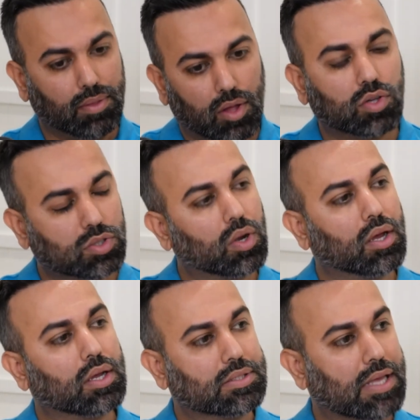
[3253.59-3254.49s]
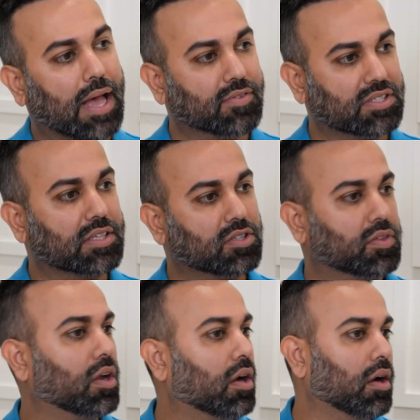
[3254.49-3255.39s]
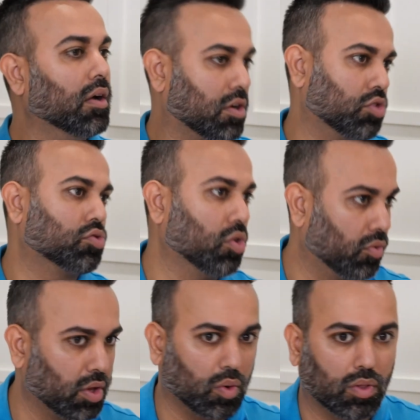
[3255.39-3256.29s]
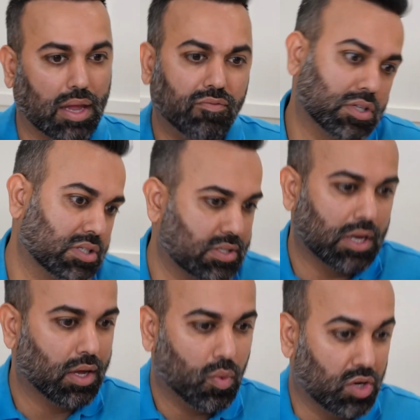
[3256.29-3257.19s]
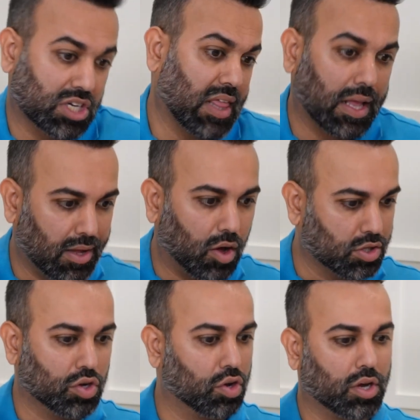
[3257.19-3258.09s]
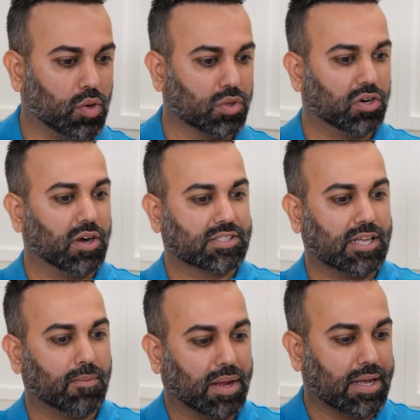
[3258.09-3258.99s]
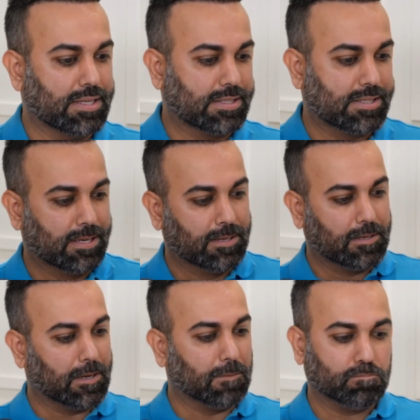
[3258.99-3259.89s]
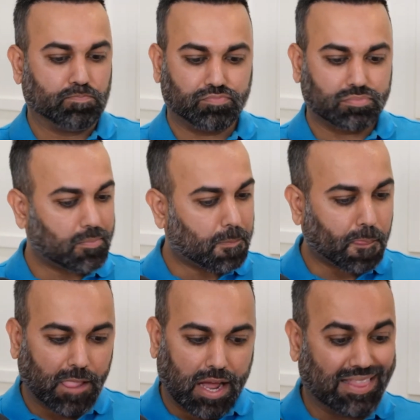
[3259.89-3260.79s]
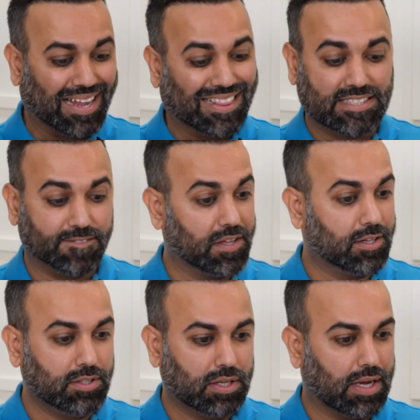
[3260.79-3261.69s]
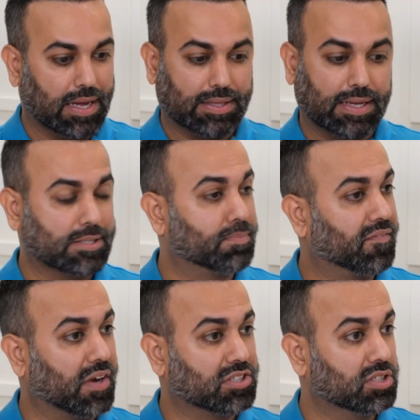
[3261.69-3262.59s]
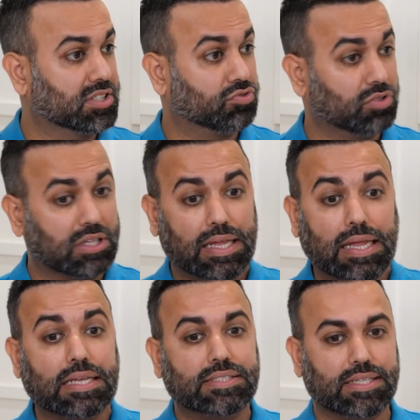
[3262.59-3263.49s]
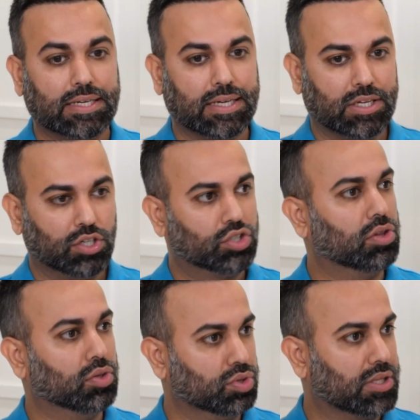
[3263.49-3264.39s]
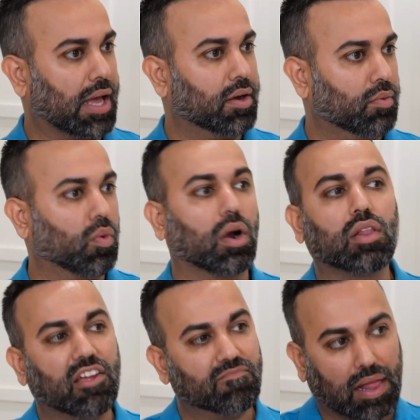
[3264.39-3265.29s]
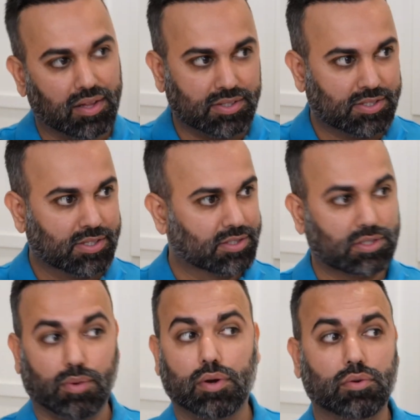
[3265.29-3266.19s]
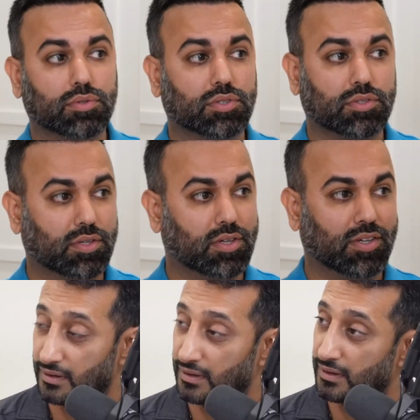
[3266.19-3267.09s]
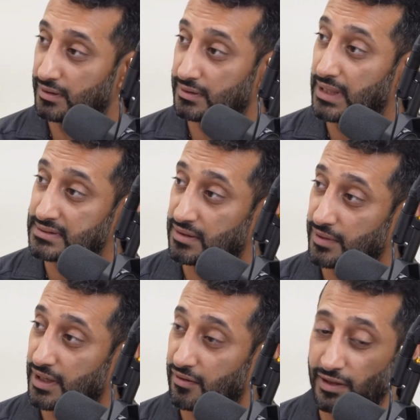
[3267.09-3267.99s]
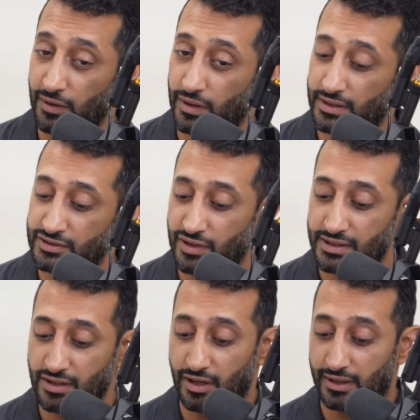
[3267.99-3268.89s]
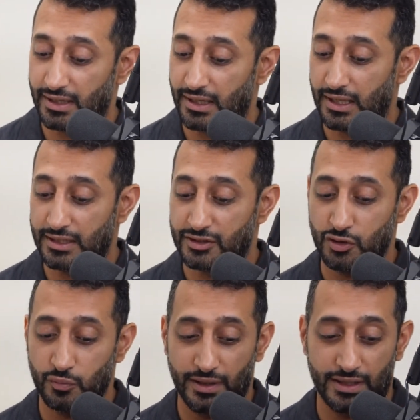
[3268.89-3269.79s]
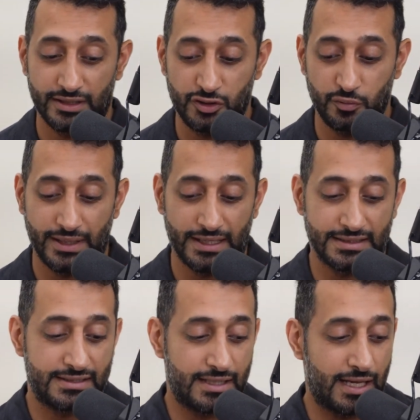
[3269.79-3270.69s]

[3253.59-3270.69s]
They also want to have a sense of their control over their own life, which I think also good to a certain extent, because I think in this field, I think as a professional, it's really easy to lose that work-life balance. Someone who's That's something I really want to stress on in 2 minutes.